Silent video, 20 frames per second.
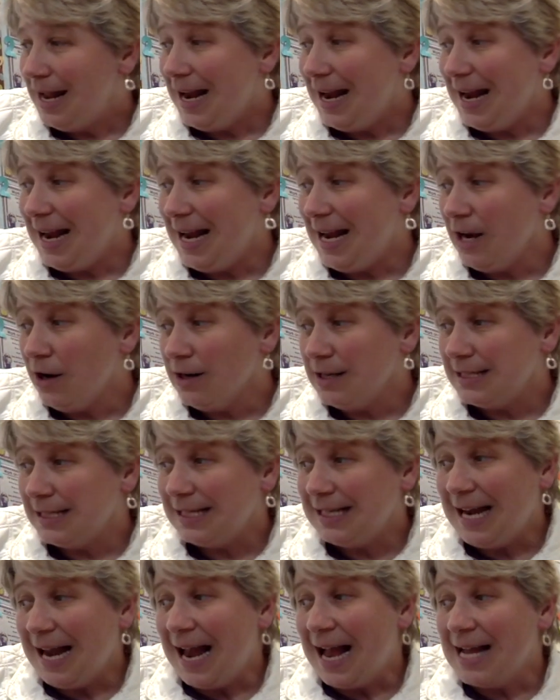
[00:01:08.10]
Air is a
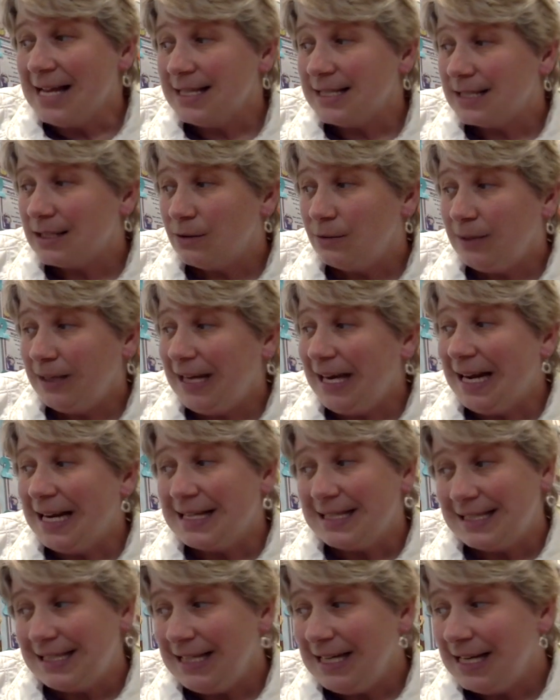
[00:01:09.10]
gas. We
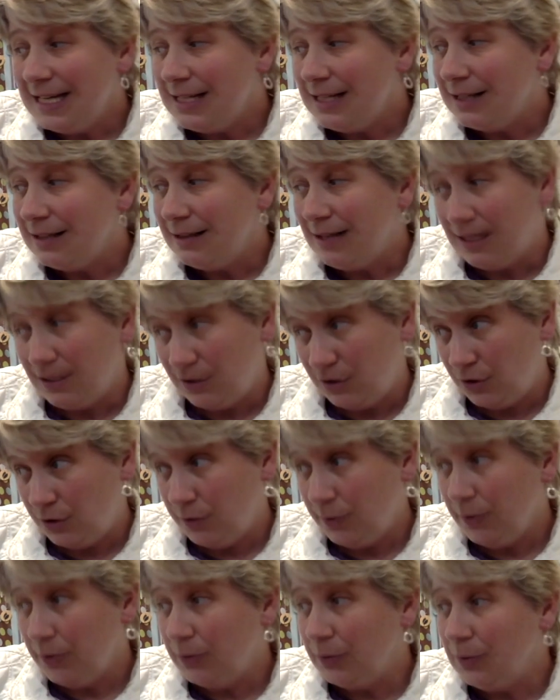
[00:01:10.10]
can't see it, that's
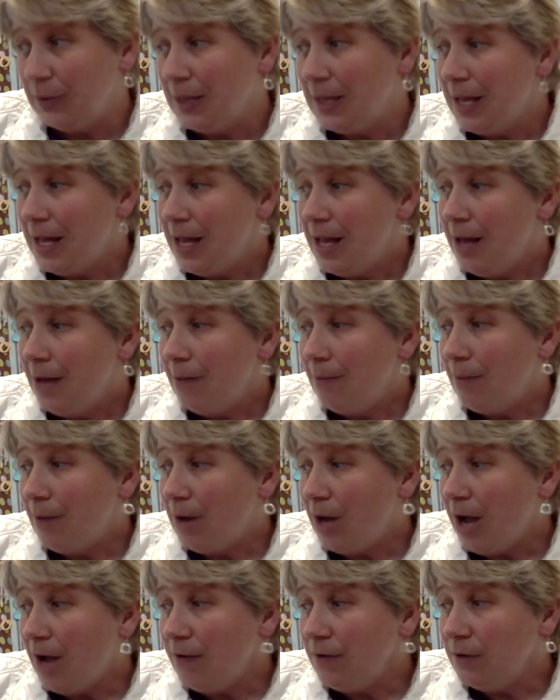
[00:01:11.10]
true, but
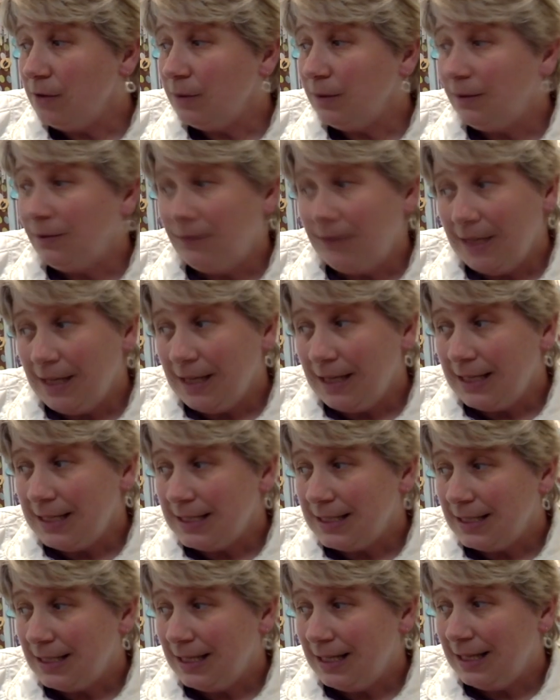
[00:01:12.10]
often we feel
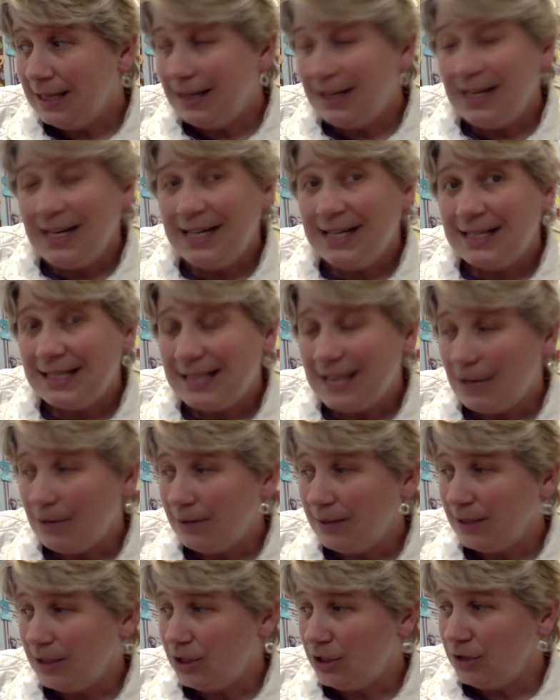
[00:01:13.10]
it in things that
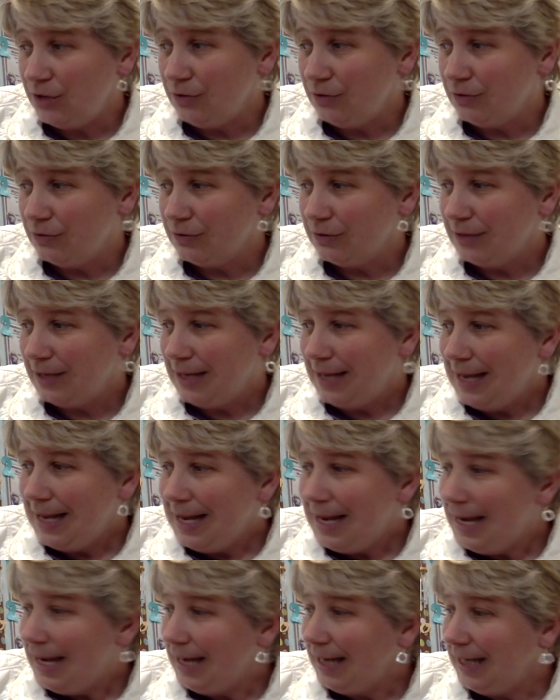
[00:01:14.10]
we do.
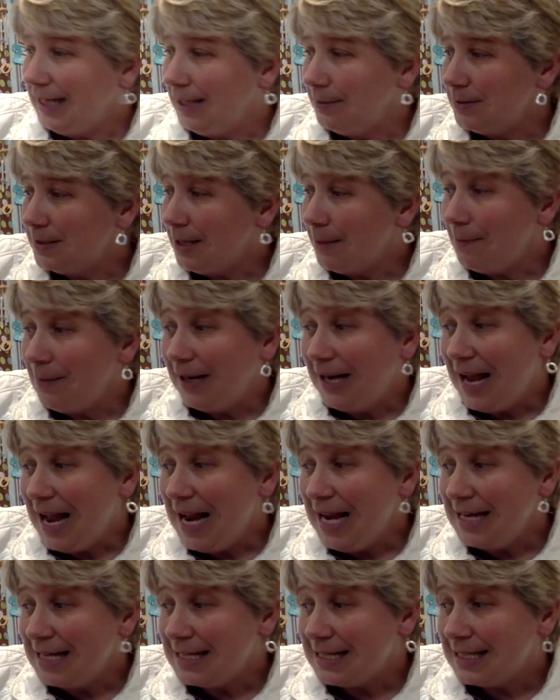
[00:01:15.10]
It keeps up a
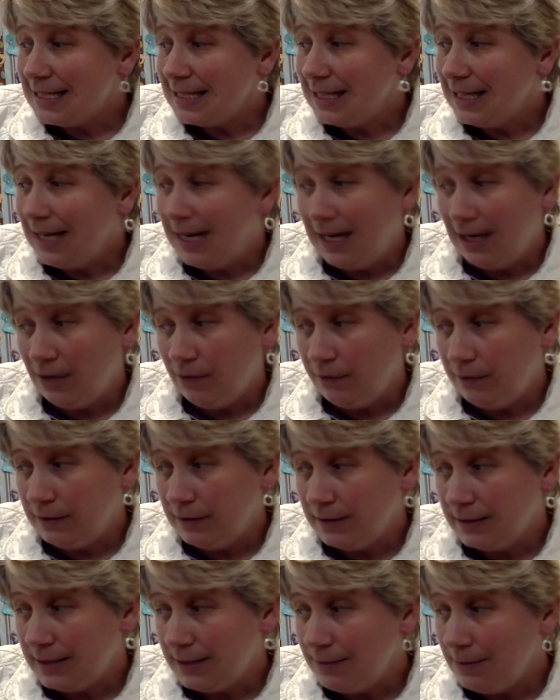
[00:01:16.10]
kite. Air
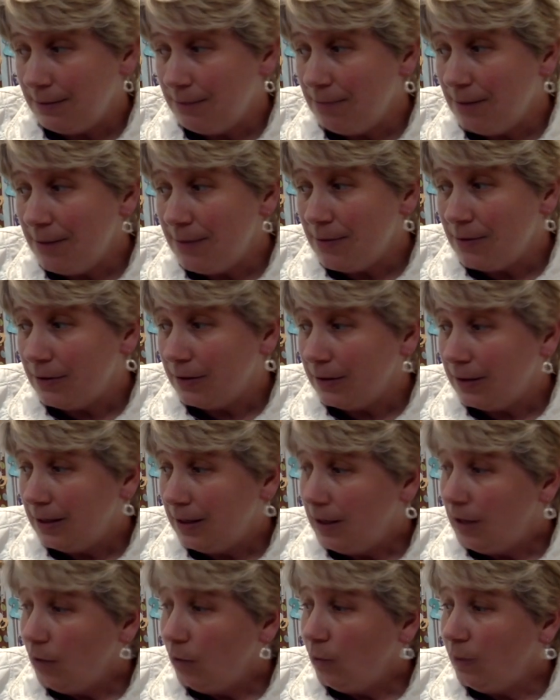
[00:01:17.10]
fills up a bubble.
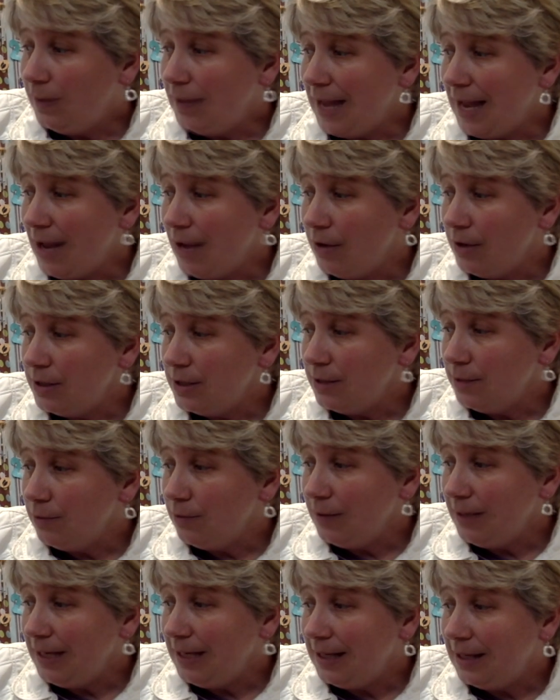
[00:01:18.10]
Without it to
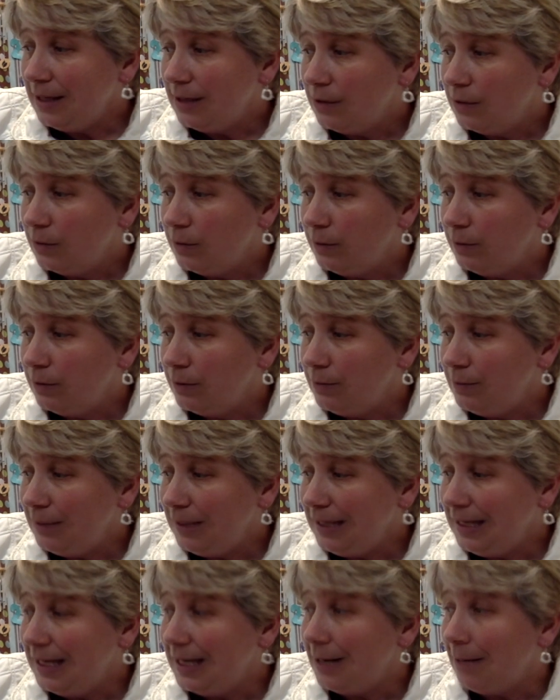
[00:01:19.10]
breathe, we would
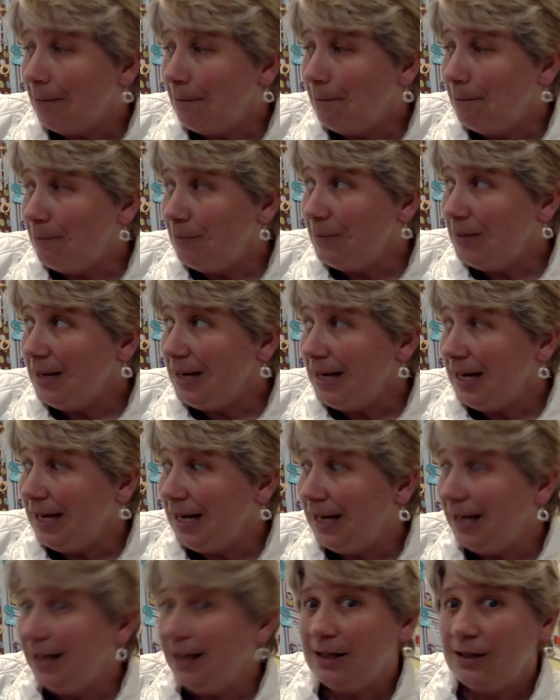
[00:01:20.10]
be in
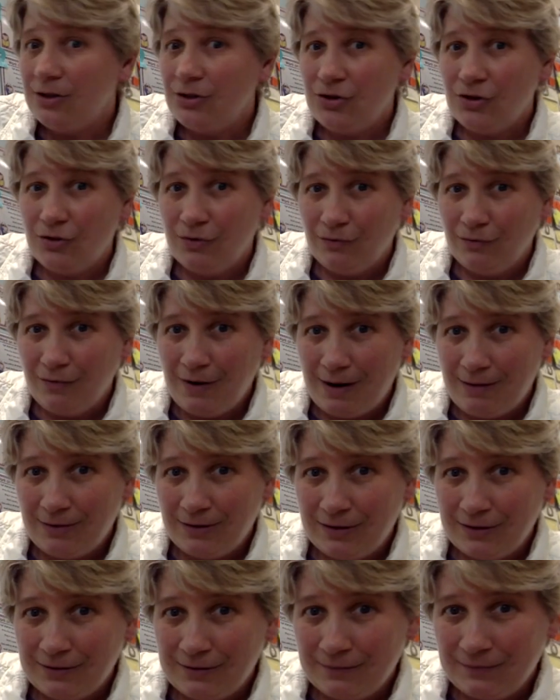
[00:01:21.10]
big
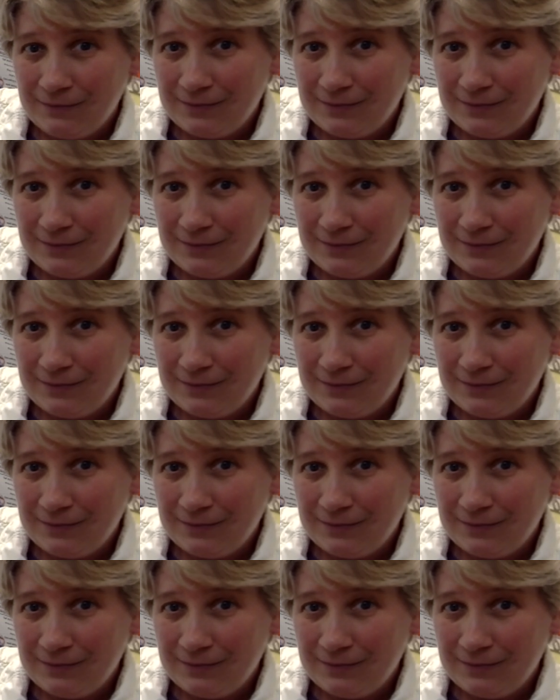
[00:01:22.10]
trouble.